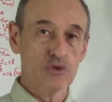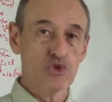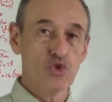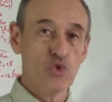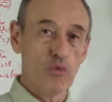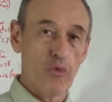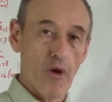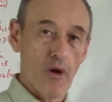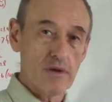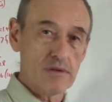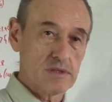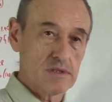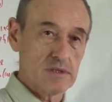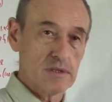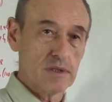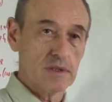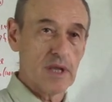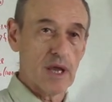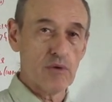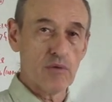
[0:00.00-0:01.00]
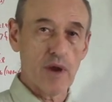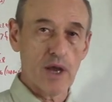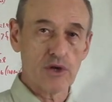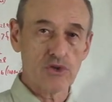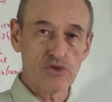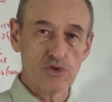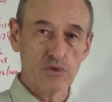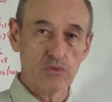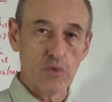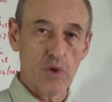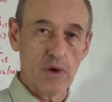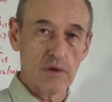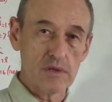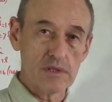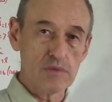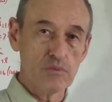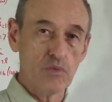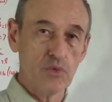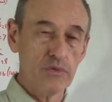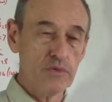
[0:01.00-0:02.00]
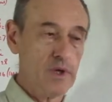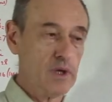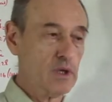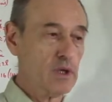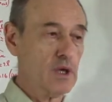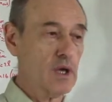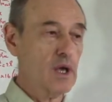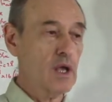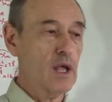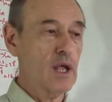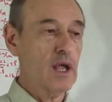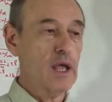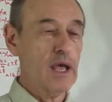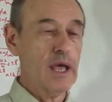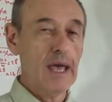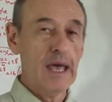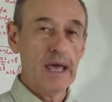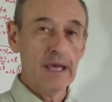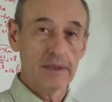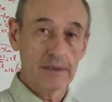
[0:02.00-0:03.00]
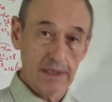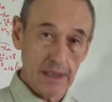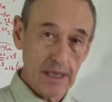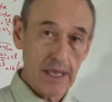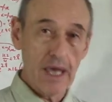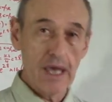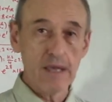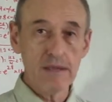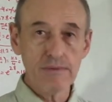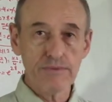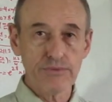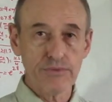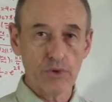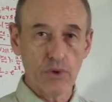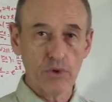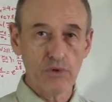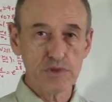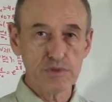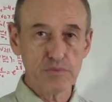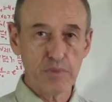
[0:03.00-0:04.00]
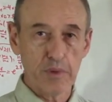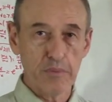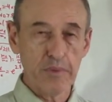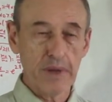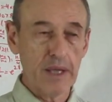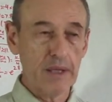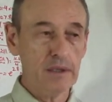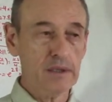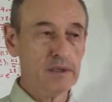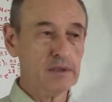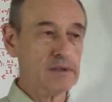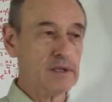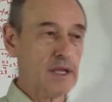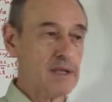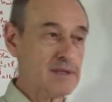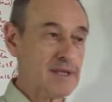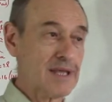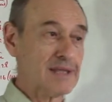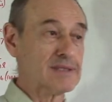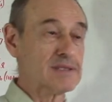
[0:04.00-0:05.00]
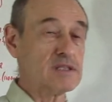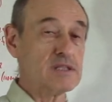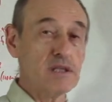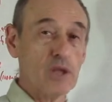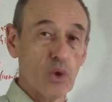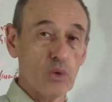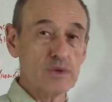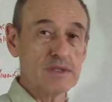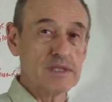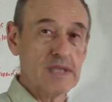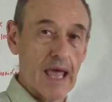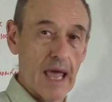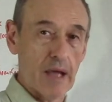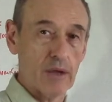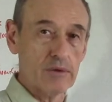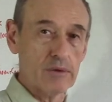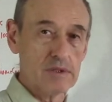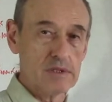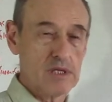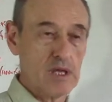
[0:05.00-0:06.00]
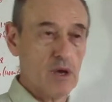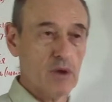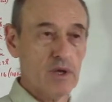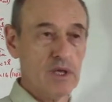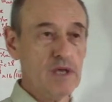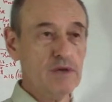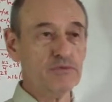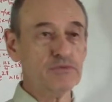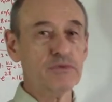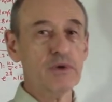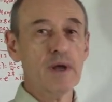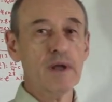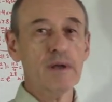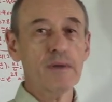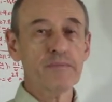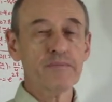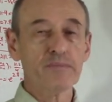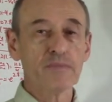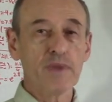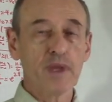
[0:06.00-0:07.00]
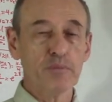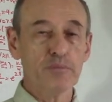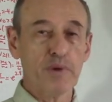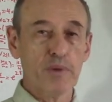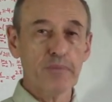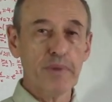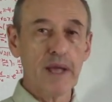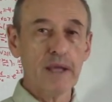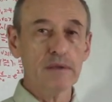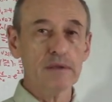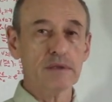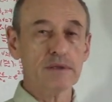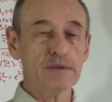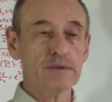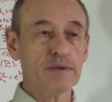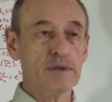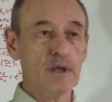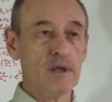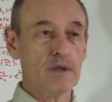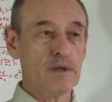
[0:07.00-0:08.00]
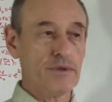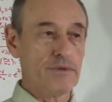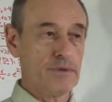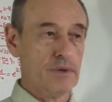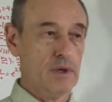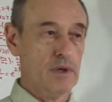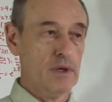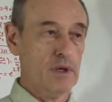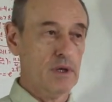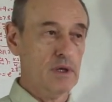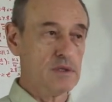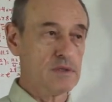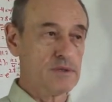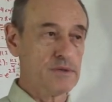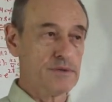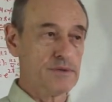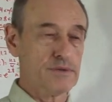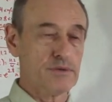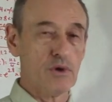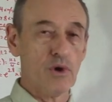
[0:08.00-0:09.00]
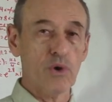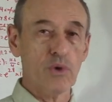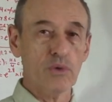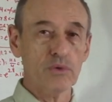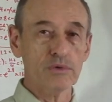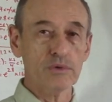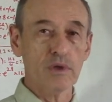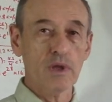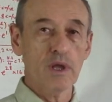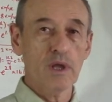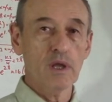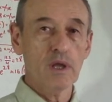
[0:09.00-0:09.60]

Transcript: towards the direction where it's moving and again throws propellant and that slows down. So if propellant is thrown